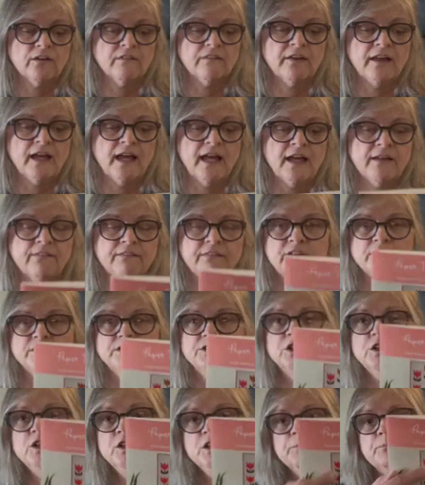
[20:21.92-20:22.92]
that the
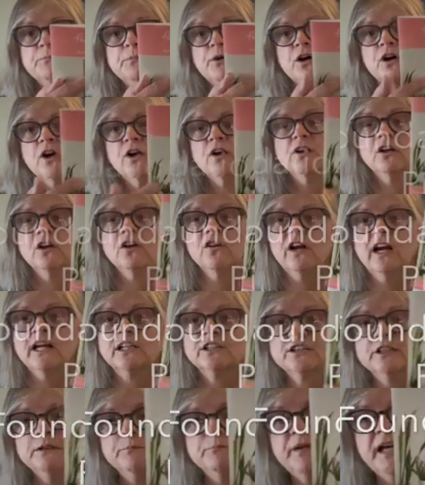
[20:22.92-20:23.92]
tulip part are
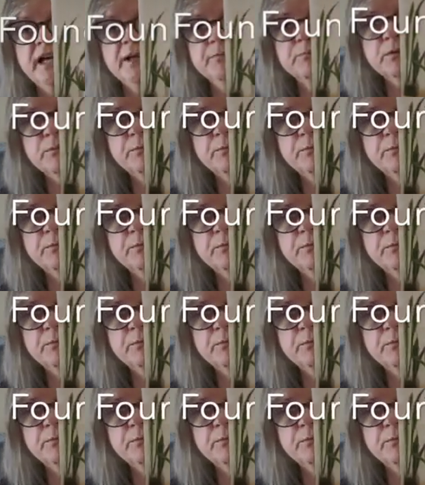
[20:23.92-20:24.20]
actually paper